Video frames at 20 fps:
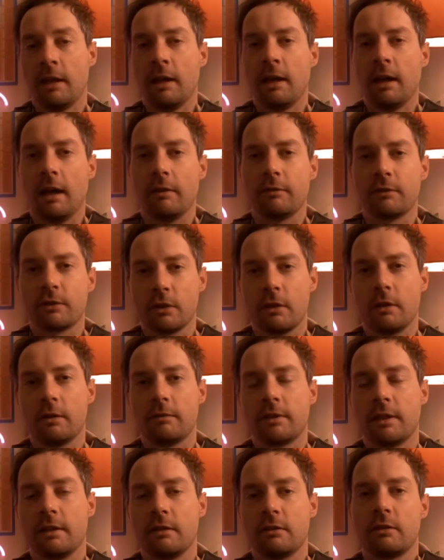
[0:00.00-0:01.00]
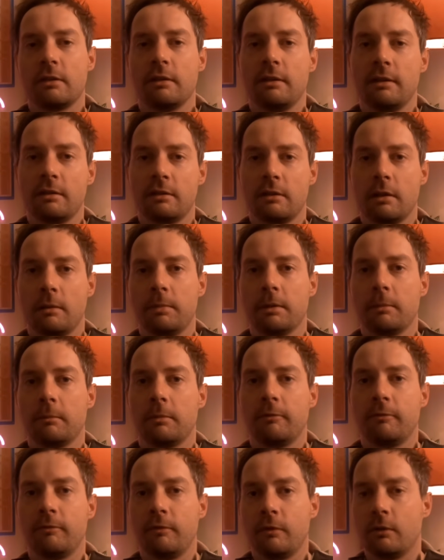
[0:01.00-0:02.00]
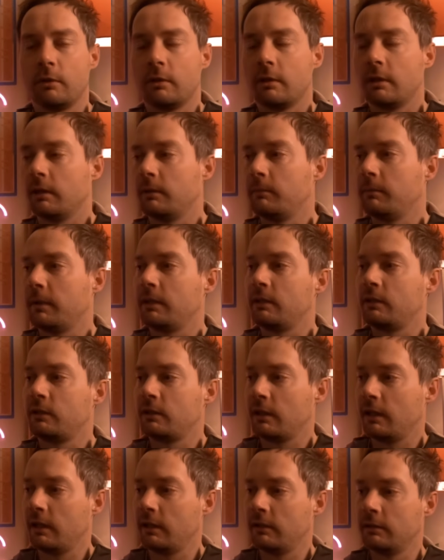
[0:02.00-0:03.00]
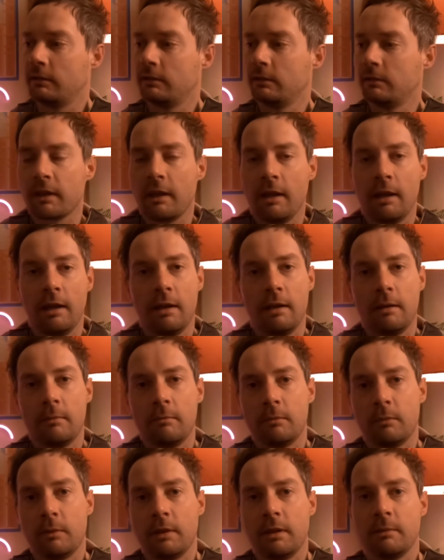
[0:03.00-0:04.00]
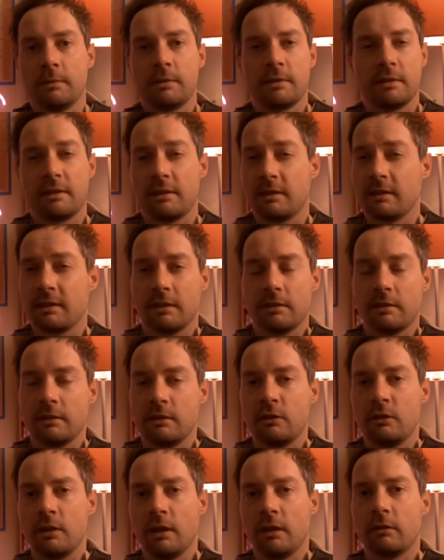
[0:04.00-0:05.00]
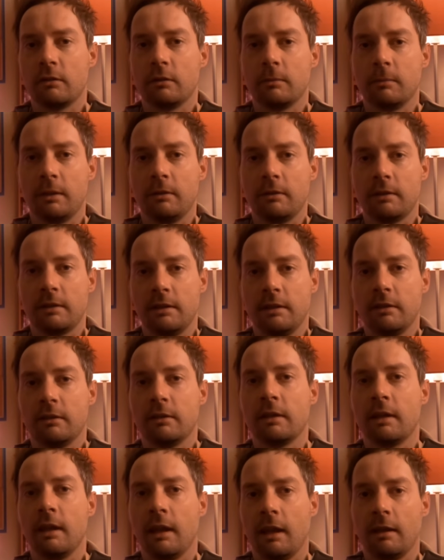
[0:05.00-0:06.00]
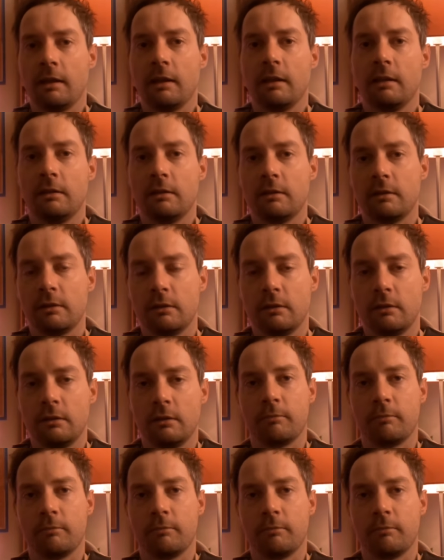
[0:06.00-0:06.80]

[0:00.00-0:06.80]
I've sort of touched on this topic before on my channel when I was just discussing general mountaineering, getting into